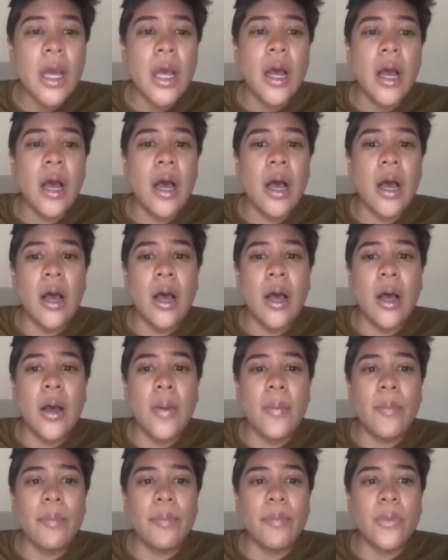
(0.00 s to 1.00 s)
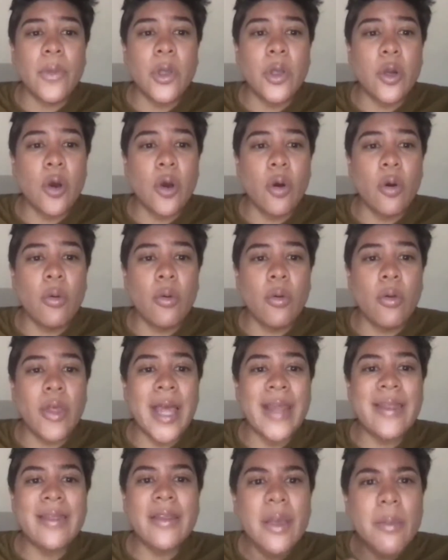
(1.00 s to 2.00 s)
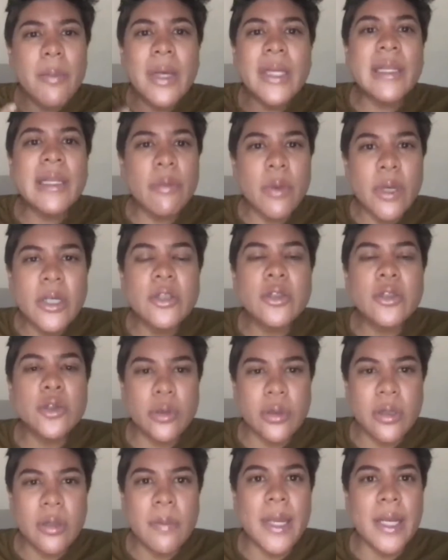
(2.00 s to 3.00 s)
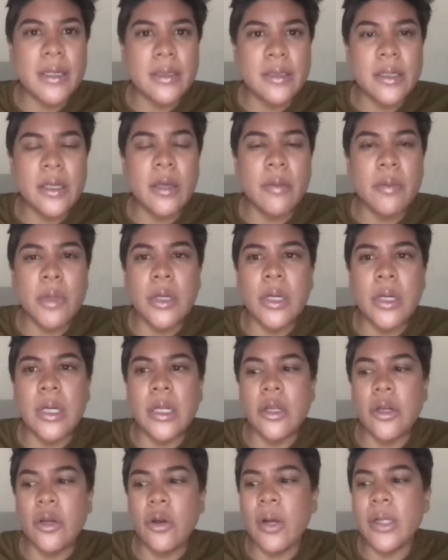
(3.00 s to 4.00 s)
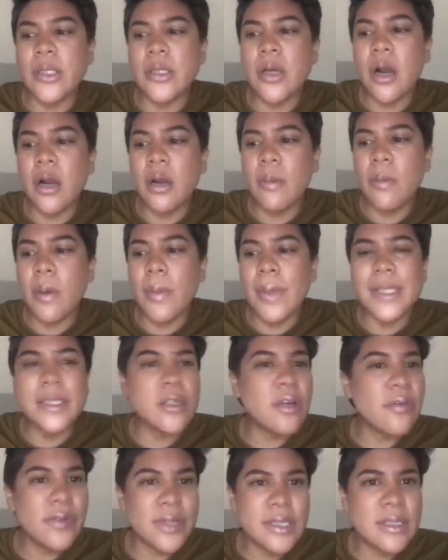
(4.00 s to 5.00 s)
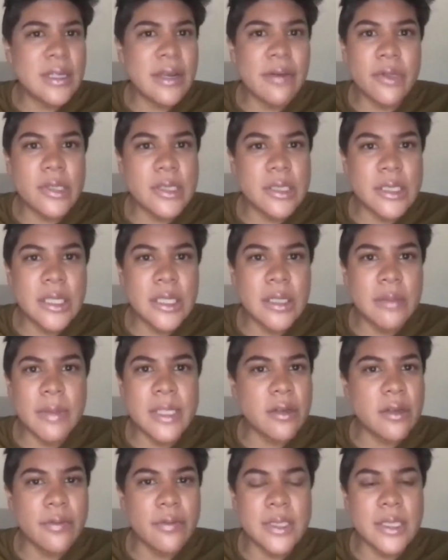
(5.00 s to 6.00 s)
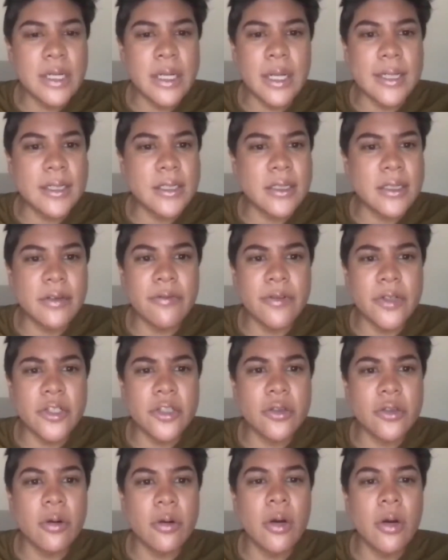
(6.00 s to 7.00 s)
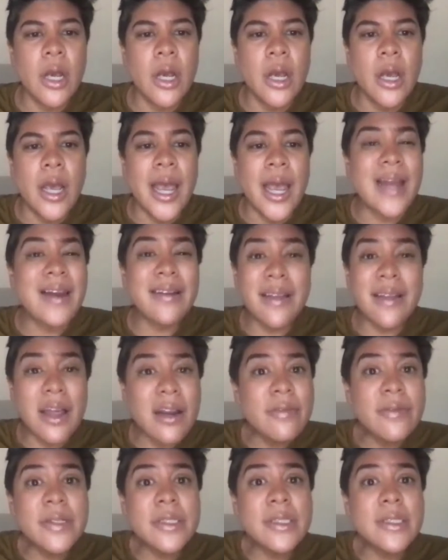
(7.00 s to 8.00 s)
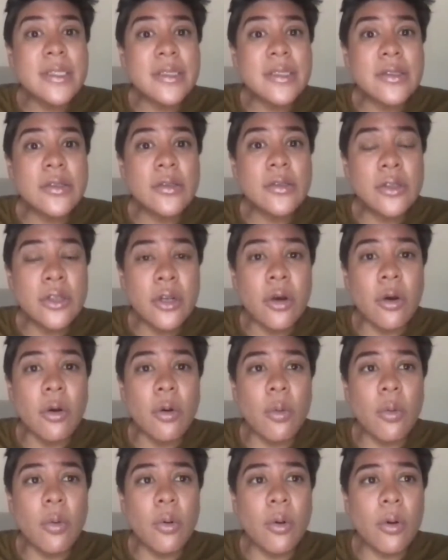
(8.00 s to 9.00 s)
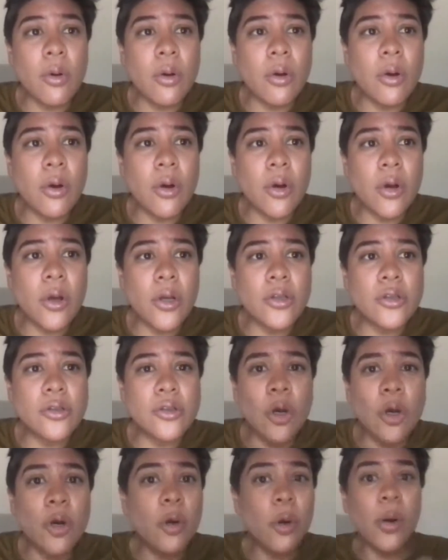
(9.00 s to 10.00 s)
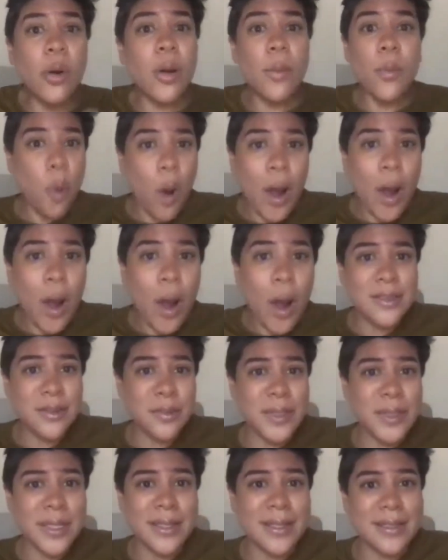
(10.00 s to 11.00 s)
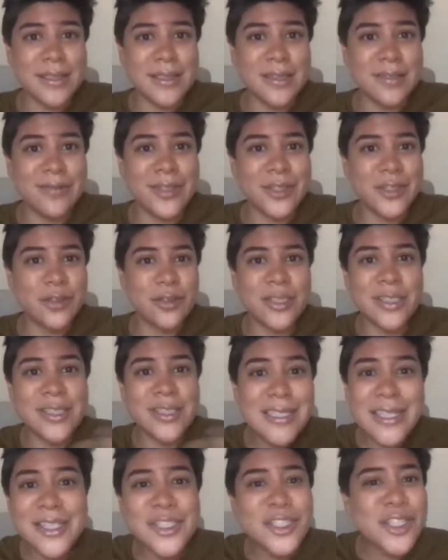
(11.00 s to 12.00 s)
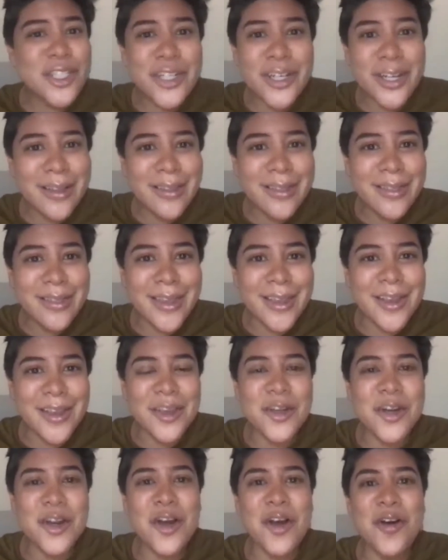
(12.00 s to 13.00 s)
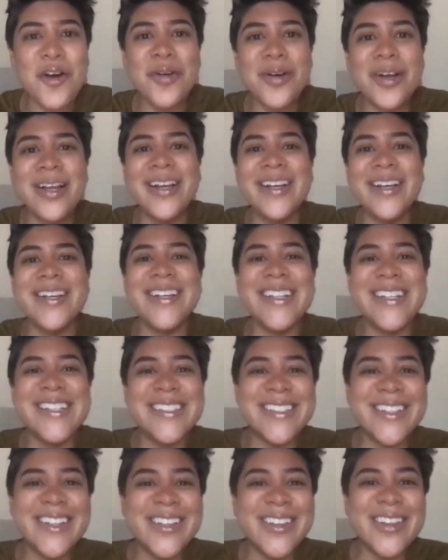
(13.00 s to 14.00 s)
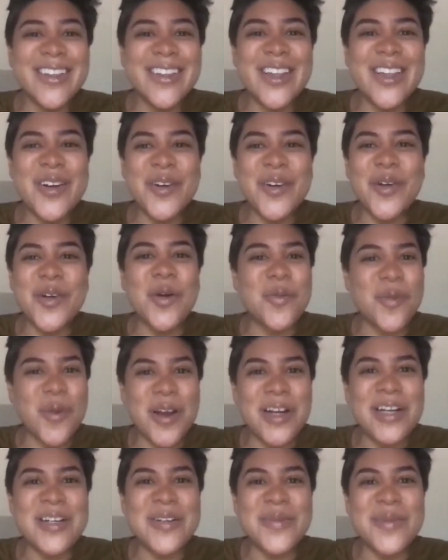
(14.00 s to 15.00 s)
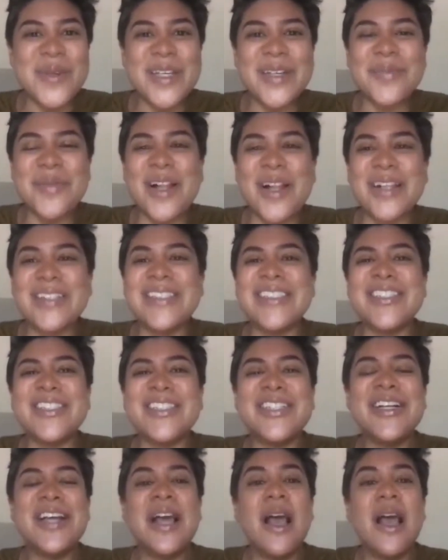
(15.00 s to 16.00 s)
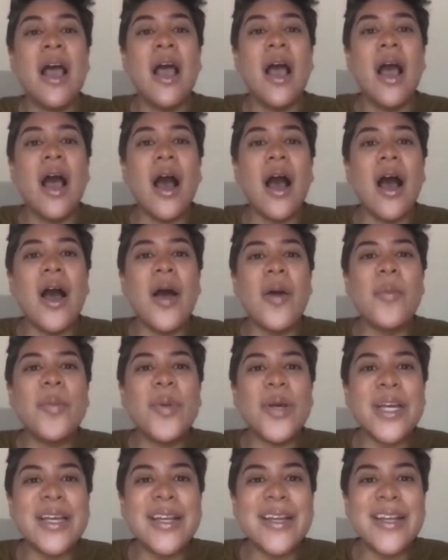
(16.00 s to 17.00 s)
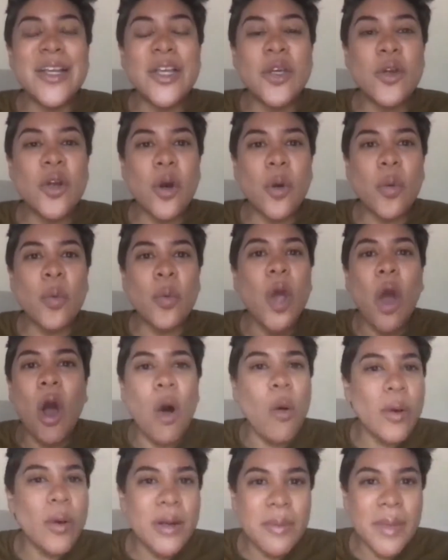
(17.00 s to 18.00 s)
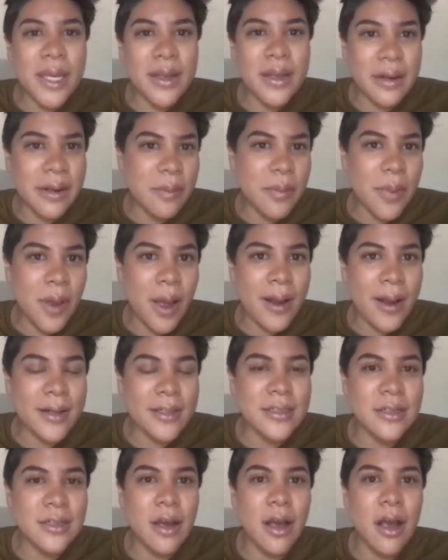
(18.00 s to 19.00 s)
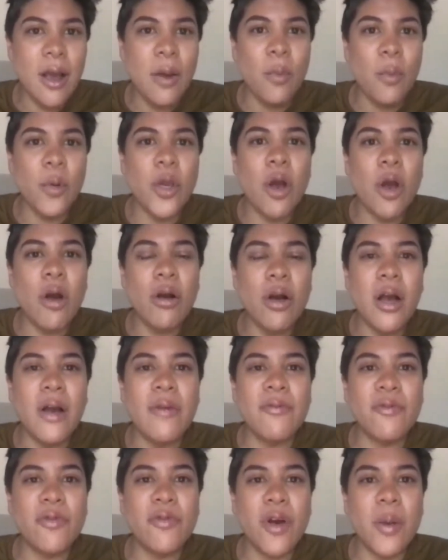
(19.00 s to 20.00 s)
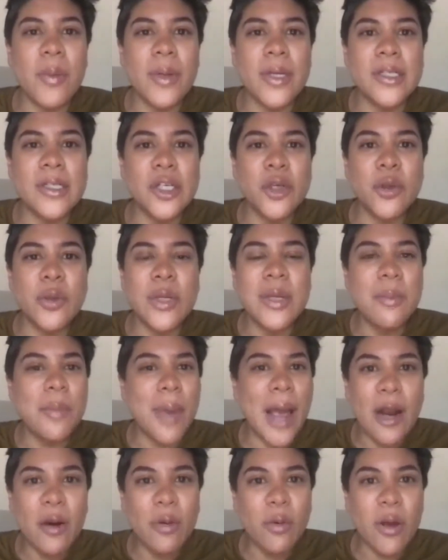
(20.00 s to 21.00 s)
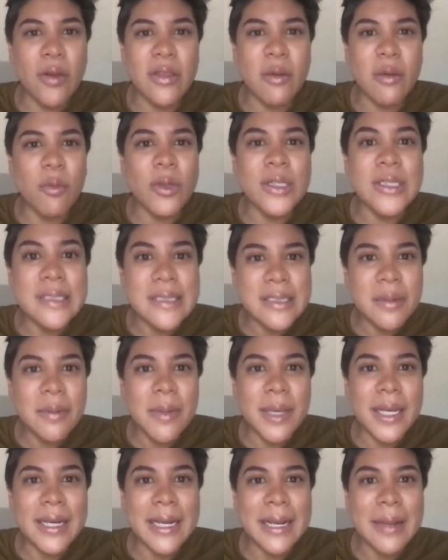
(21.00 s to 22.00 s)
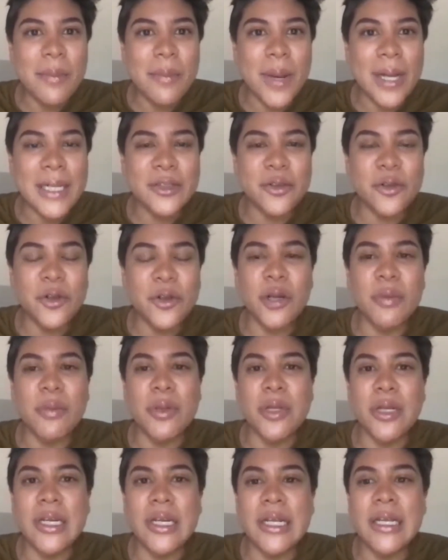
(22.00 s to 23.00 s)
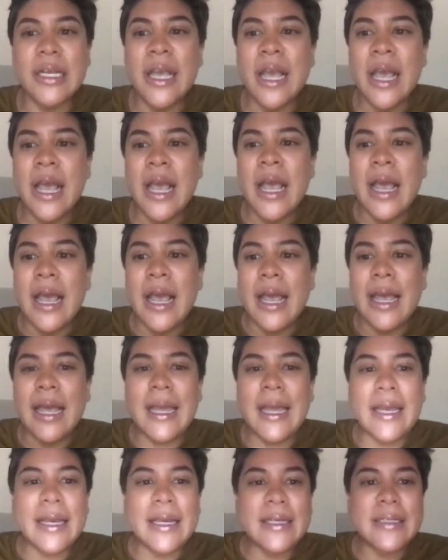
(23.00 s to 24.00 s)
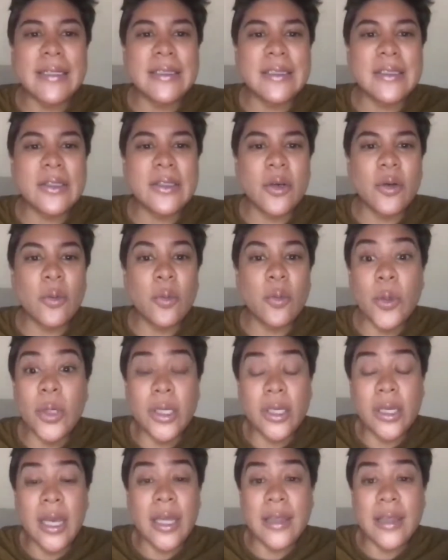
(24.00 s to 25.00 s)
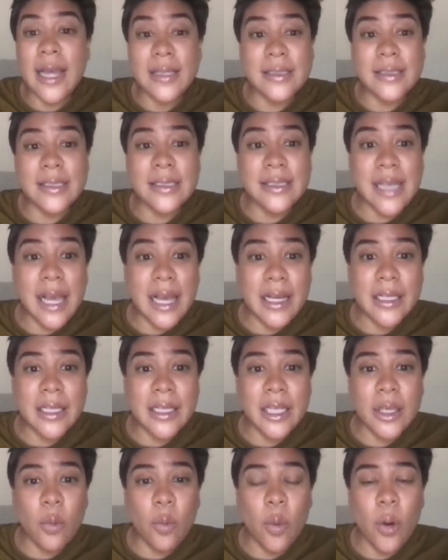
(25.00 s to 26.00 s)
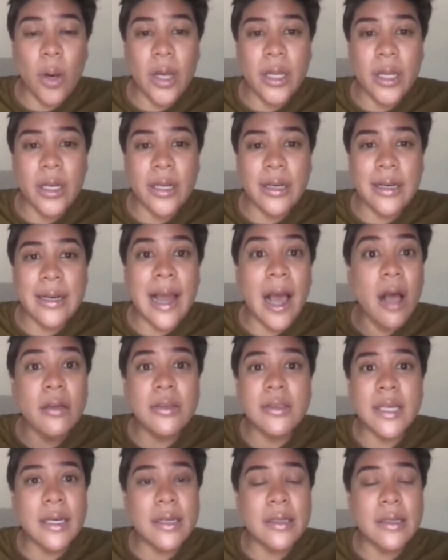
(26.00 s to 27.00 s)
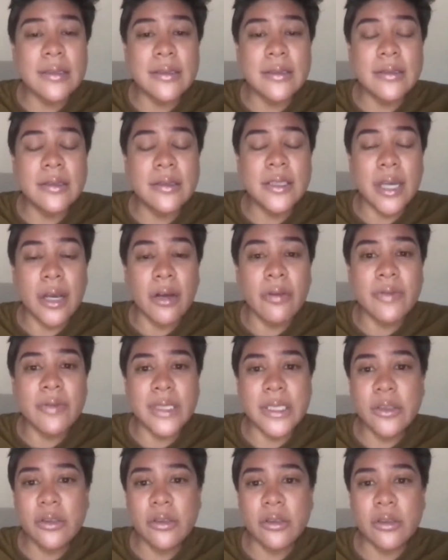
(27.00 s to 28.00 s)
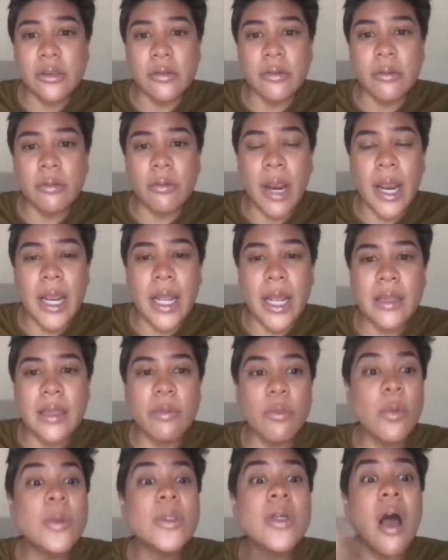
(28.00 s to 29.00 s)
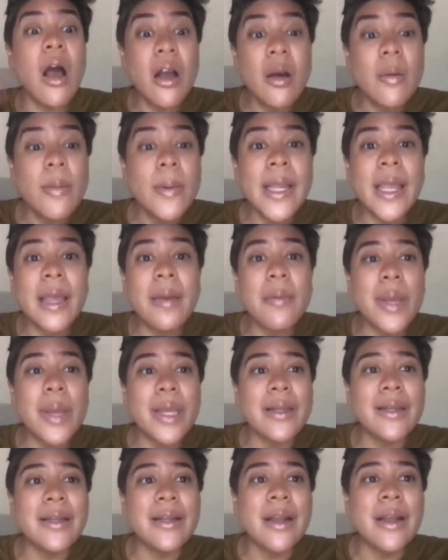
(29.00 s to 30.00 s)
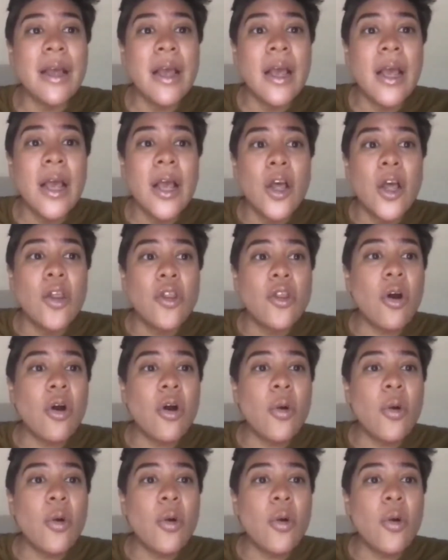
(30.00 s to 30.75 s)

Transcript: and the impact that we can truly make as a community. I talk about myself as never seen myself as an elected official. And a lot of us, don't grow up wanting to be elected officials. And that's actually a good thing, it is a good thing that you don't grow up wanting to be a politician. But, we all want to make an impact. We all come from a unique background that wants to make an impact in their community. And that's exactly what Now delves into, right? And then when we talk about campaigning, the